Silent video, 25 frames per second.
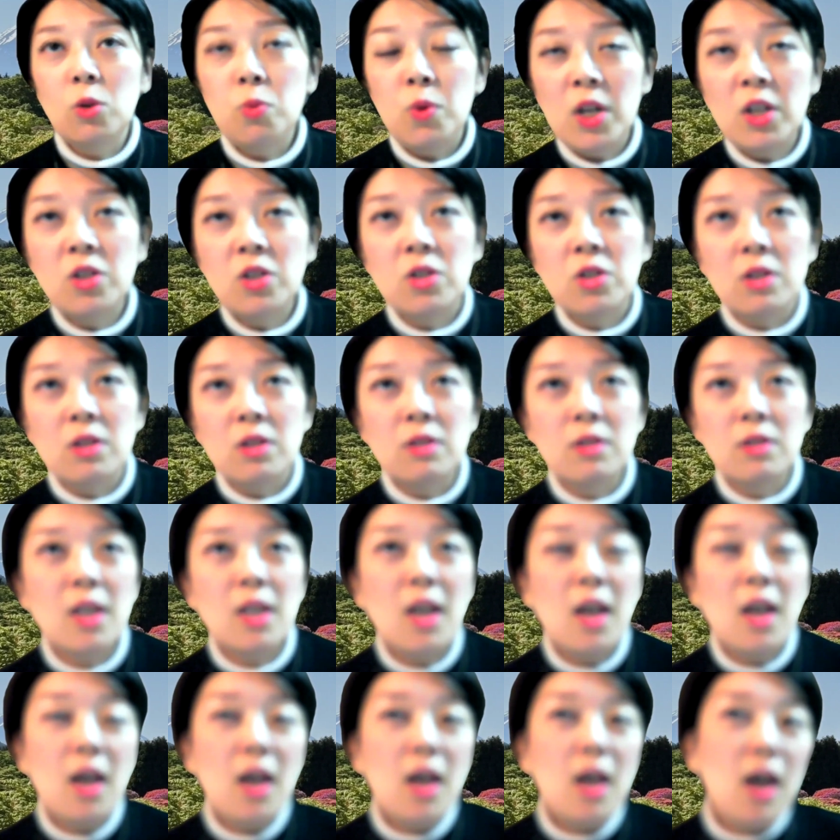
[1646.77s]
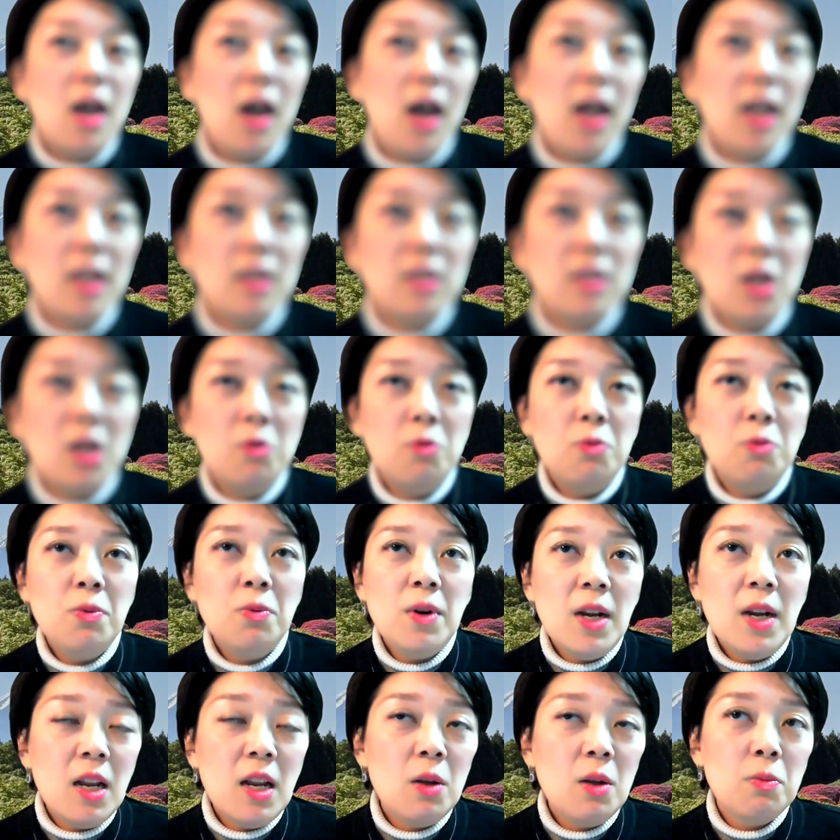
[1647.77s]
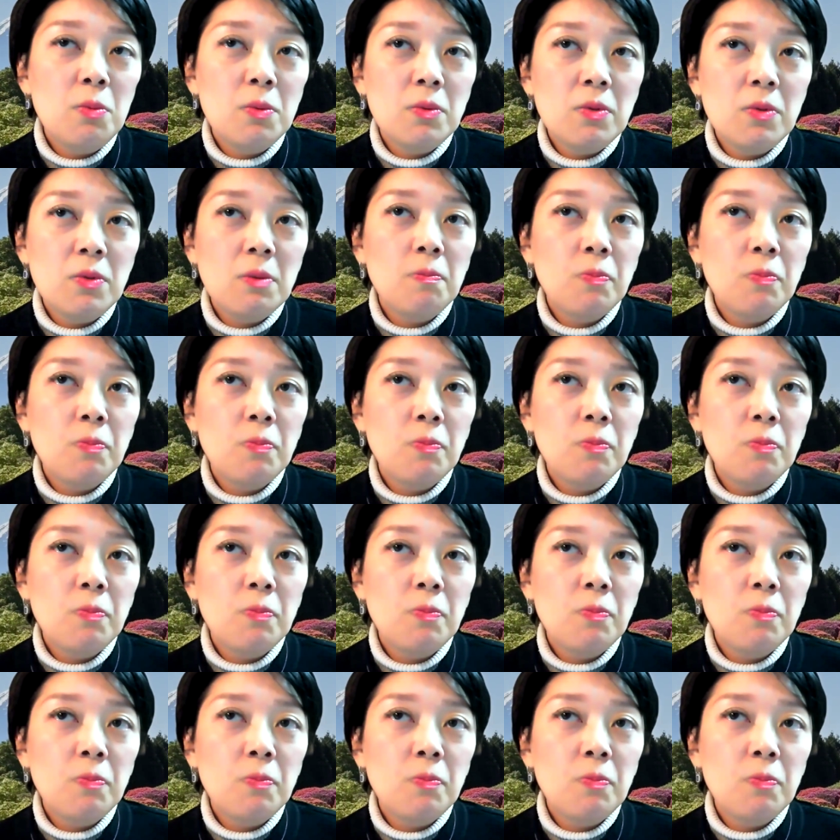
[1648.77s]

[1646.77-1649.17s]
questions. And I really